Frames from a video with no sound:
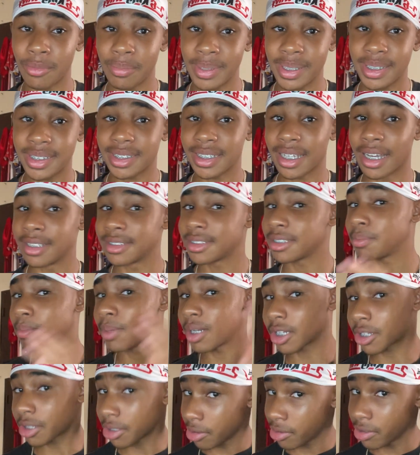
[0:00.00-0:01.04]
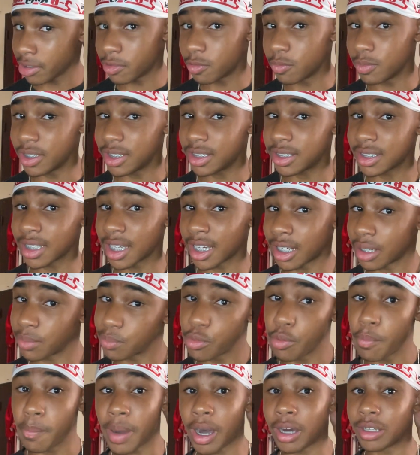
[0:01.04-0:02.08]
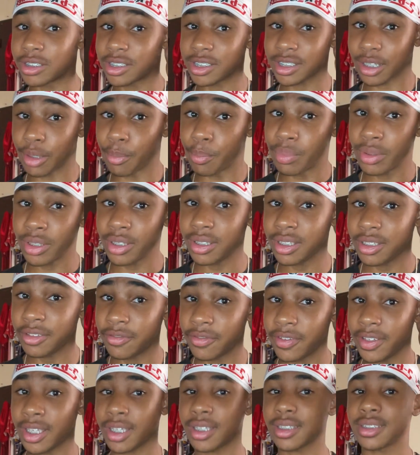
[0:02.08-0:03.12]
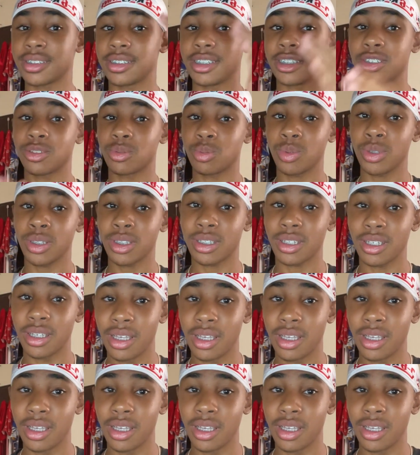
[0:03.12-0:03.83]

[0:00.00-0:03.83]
weak sides and my current weak side I'm about to completely fix this week